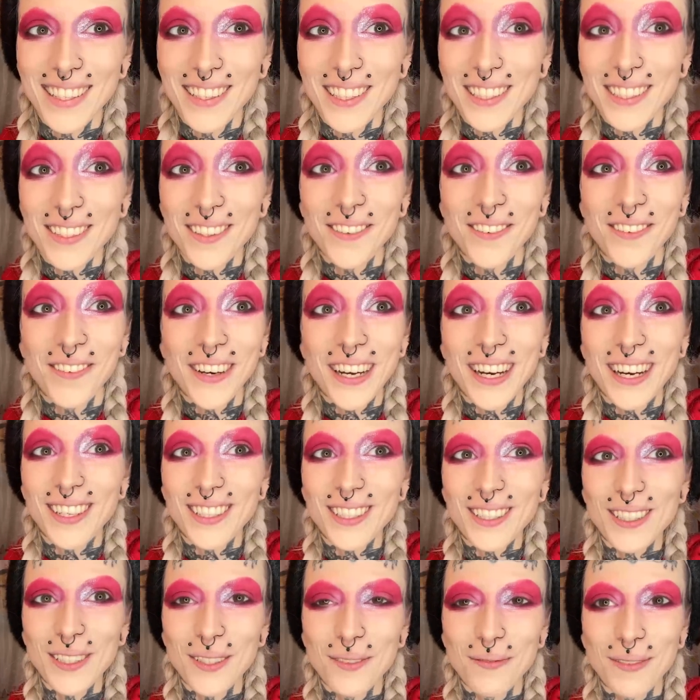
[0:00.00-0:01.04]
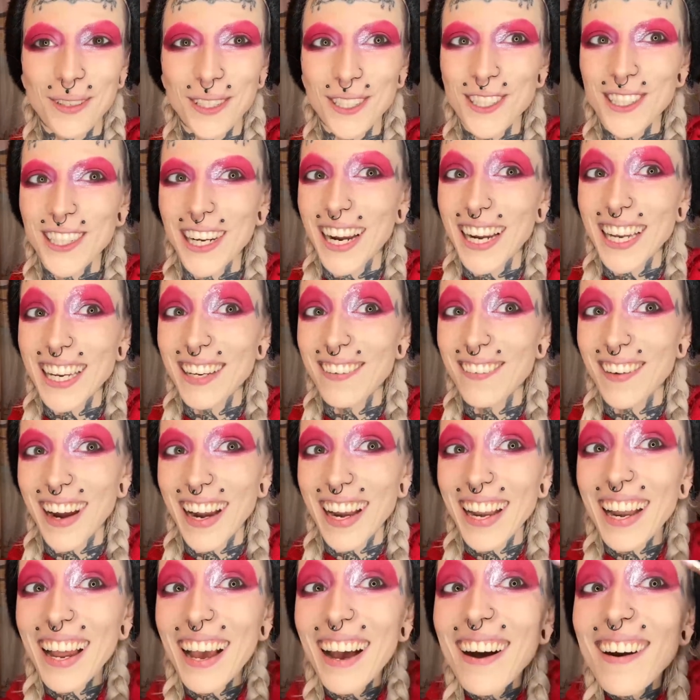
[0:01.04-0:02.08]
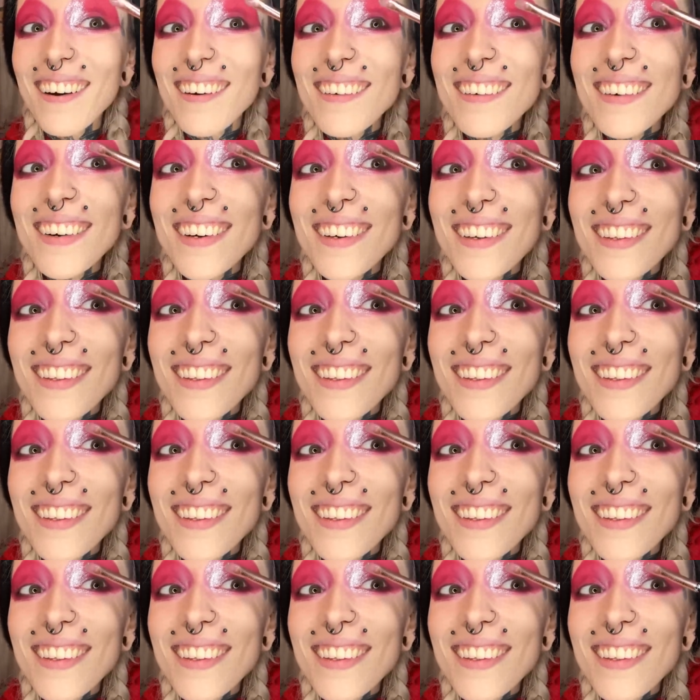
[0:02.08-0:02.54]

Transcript: So we are super shiny right now.